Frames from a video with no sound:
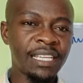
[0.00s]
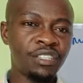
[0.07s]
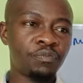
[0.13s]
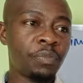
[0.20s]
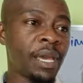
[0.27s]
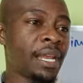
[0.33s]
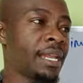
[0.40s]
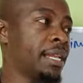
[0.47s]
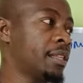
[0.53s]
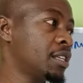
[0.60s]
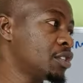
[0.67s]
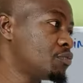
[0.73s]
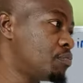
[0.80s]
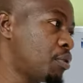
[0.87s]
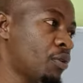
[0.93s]
this pen and
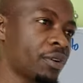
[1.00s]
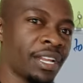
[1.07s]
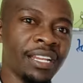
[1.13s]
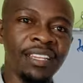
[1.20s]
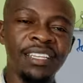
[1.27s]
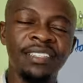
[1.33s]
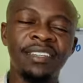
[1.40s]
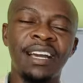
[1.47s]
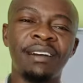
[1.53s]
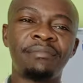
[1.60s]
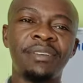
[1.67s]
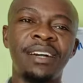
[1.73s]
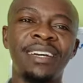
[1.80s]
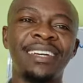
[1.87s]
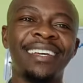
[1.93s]
this board and this
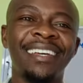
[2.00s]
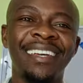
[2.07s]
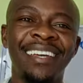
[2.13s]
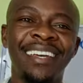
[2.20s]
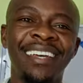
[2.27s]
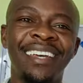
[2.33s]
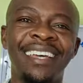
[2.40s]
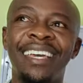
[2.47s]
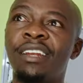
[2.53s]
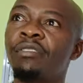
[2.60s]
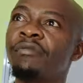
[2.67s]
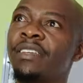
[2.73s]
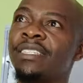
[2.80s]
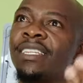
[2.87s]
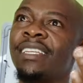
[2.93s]
camera and
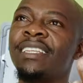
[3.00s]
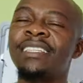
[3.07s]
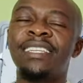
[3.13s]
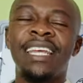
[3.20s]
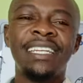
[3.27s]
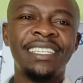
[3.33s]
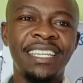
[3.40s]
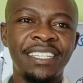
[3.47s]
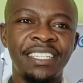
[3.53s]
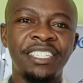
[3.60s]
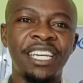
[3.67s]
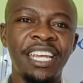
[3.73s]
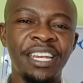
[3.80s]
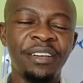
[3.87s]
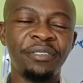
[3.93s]
obviously this light that is
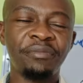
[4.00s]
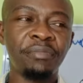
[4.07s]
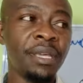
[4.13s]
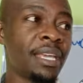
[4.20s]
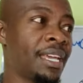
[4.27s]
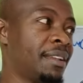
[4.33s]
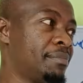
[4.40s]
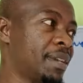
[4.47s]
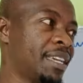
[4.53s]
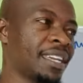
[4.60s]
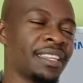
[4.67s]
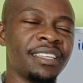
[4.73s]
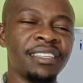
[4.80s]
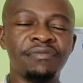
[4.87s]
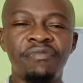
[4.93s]
shining on me and
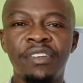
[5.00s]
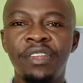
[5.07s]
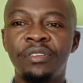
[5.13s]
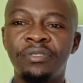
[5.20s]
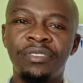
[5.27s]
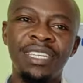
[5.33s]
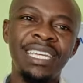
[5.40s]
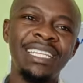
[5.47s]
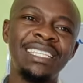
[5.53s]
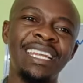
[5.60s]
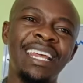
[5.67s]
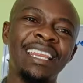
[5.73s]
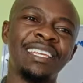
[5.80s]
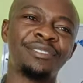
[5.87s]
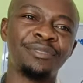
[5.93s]
making these videos, it's
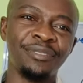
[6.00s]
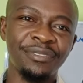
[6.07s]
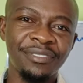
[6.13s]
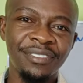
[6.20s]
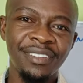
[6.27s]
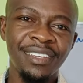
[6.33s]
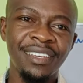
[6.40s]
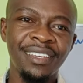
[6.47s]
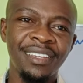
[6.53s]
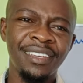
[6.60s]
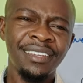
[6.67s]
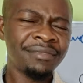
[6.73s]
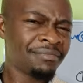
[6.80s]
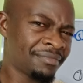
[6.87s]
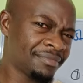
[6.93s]
another source.
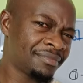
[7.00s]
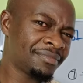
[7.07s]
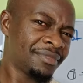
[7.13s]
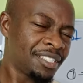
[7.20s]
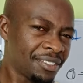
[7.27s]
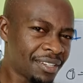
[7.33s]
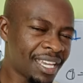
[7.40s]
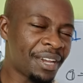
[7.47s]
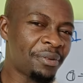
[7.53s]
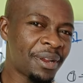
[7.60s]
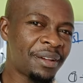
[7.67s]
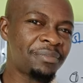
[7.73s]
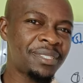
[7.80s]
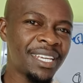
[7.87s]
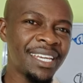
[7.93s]
Did you get
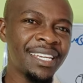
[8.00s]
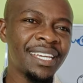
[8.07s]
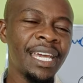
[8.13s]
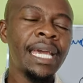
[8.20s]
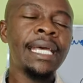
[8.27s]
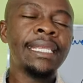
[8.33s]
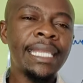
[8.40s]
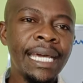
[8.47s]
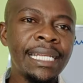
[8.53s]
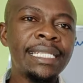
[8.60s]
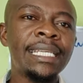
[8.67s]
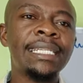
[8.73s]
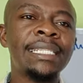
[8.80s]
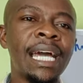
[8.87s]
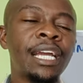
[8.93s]
what I'm saying? That
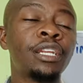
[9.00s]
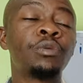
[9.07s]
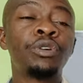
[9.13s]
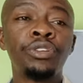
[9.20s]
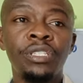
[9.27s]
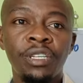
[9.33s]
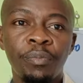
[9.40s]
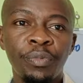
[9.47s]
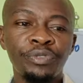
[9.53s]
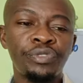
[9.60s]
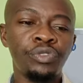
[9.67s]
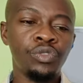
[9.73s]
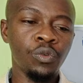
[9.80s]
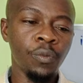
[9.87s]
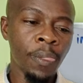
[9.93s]
is exactly what you're
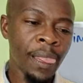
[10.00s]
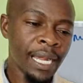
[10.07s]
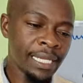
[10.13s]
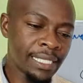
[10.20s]
supposed to do.